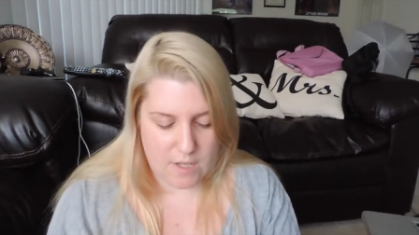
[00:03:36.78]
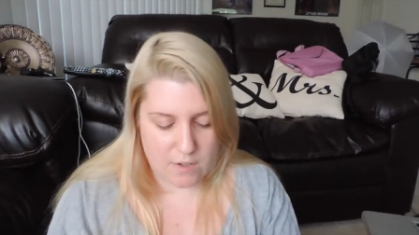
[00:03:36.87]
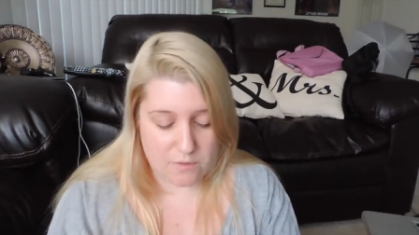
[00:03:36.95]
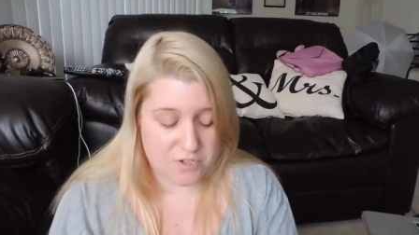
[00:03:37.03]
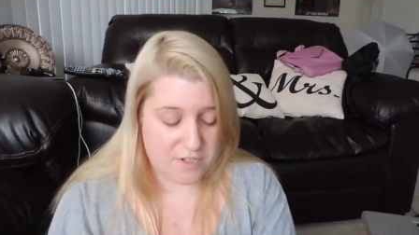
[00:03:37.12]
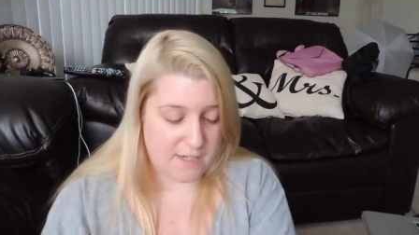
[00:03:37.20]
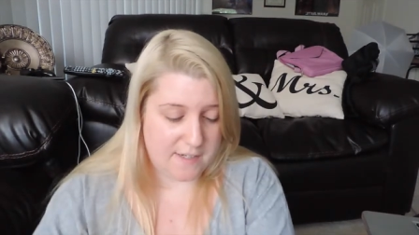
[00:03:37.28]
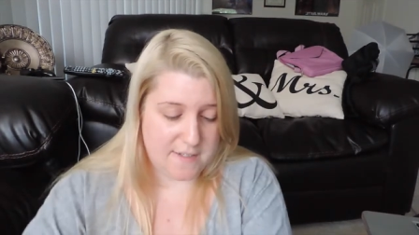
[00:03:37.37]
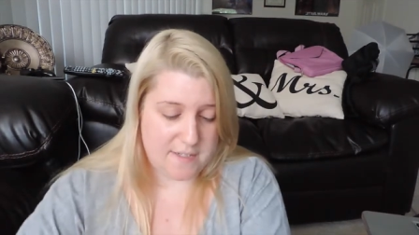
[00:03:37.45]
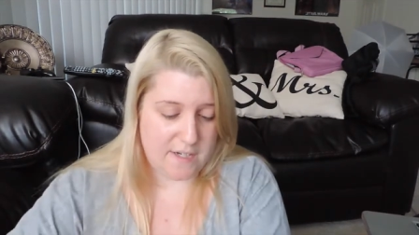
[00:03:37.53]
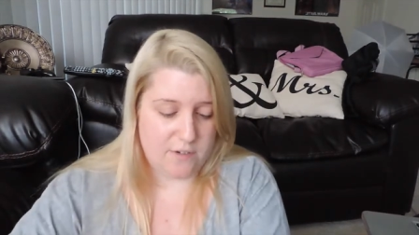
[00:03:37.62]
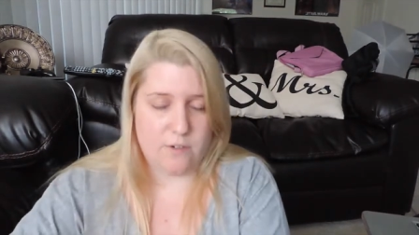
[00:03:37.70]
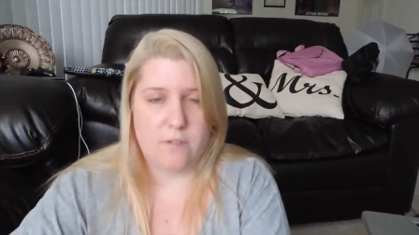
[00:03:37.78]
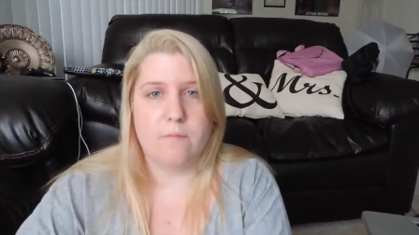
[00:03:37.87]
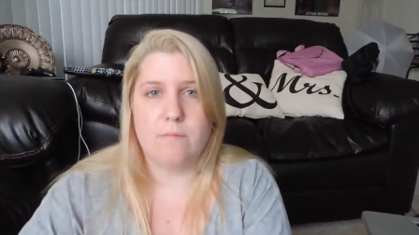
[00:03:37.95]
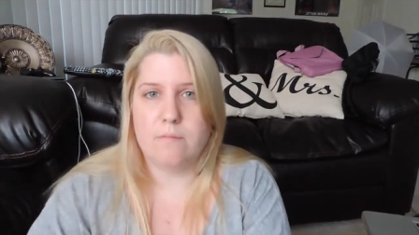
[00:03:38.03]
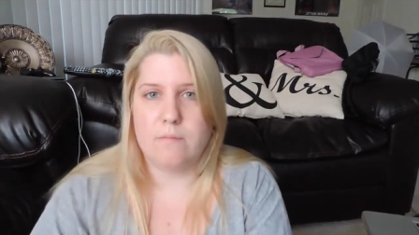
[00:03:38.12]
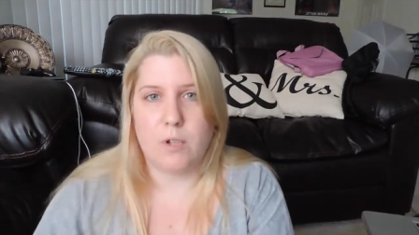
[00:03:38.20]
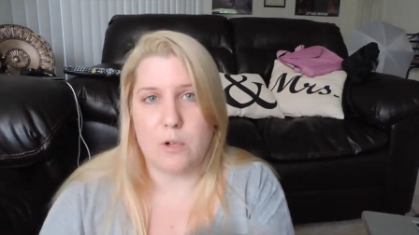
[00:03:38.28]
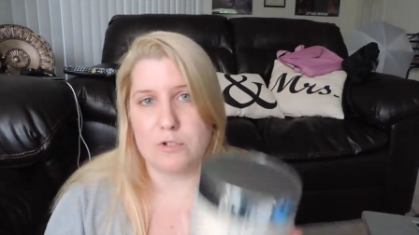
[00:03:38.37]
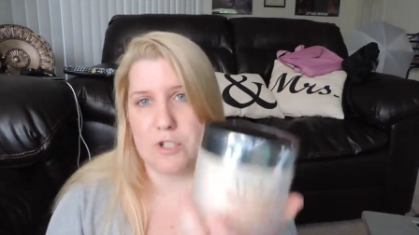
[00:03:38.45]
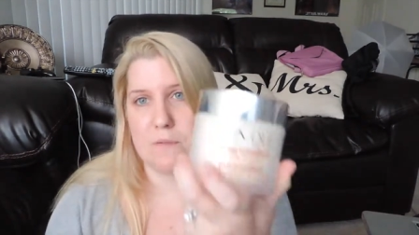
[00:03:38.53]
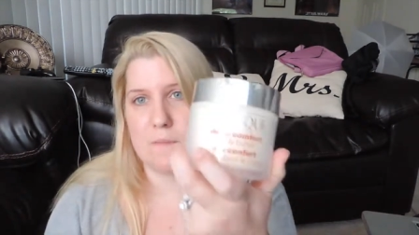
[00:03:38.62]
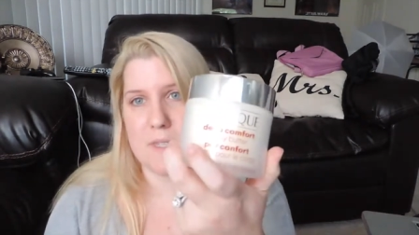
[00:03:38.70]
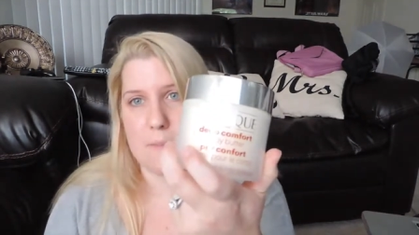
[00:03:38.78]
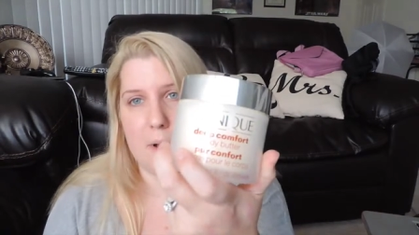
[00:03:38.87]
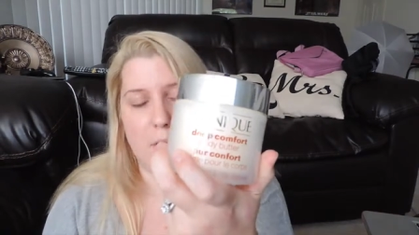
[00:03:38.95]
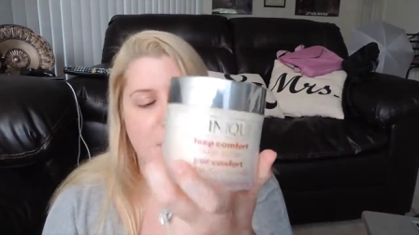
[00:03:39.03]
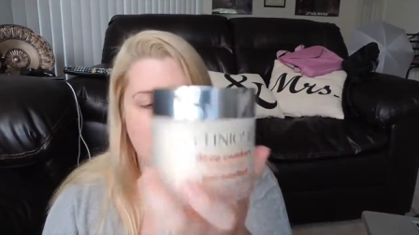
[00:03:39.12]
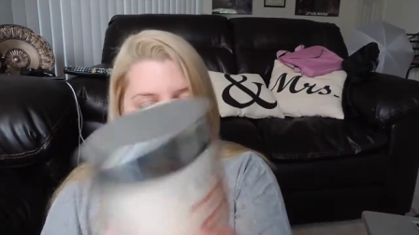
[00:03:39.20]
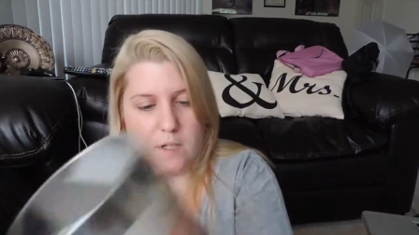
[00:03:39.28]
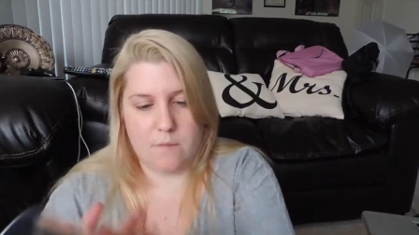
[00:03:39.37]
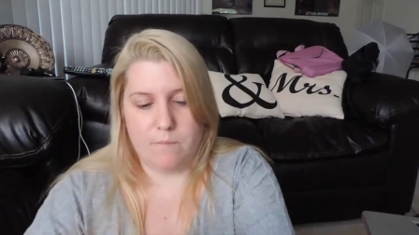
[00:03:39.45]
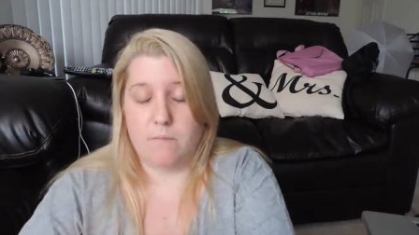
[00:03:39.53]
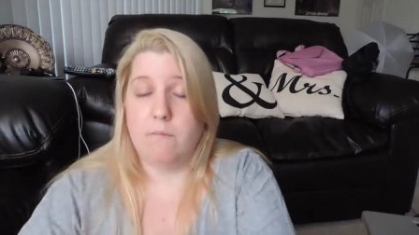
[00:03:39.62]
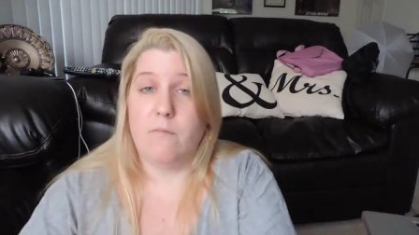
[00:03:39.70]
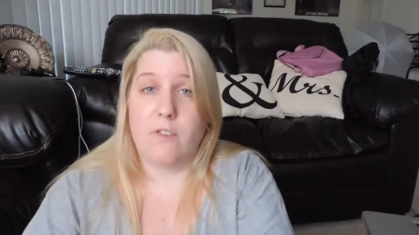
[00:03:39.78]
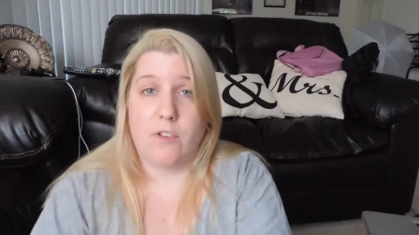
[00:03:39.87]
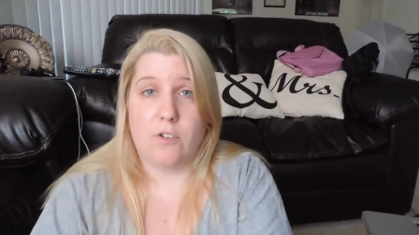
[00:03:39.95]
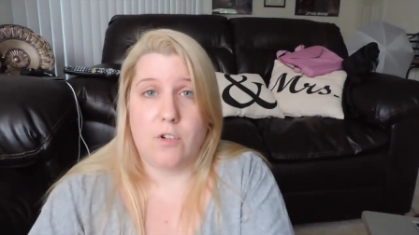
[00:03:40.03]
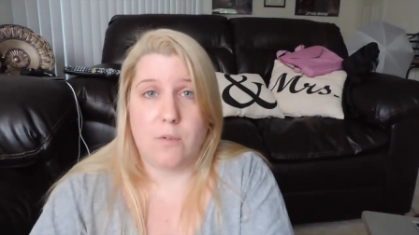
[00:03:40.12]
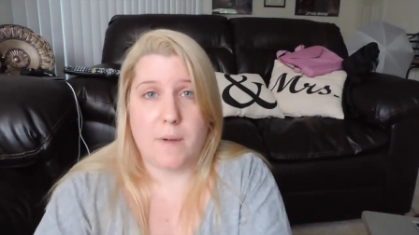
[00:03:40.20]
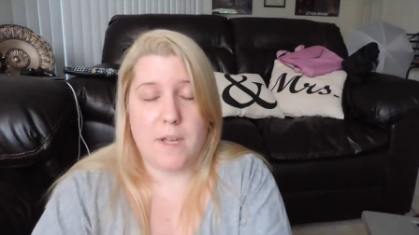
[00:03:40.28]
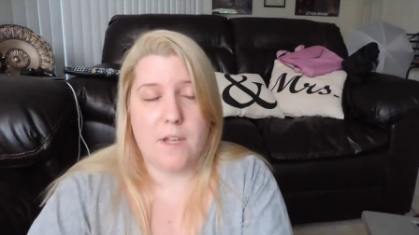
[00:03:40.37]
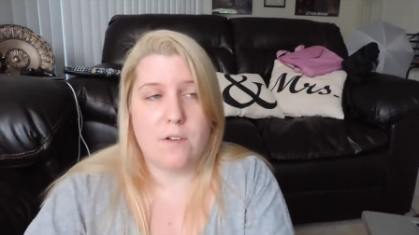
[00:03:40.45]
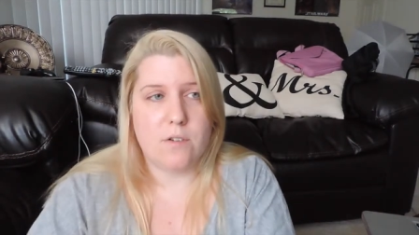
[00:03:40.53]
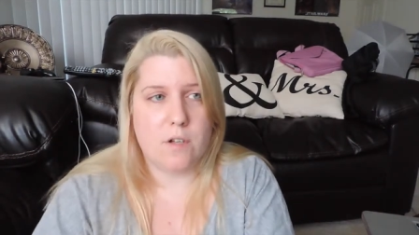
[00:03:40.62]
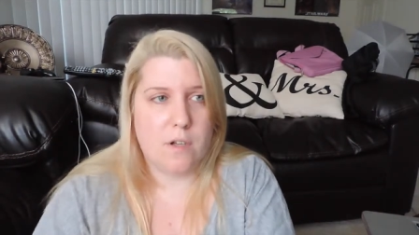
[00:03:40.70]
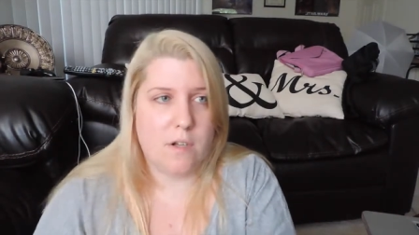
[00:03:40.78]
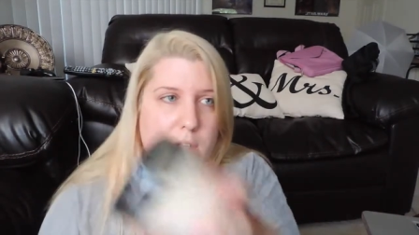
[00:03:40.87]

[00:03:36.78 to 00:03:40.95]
I don't know, it's just like a standard lotion smell. It mm, feels good on my hand.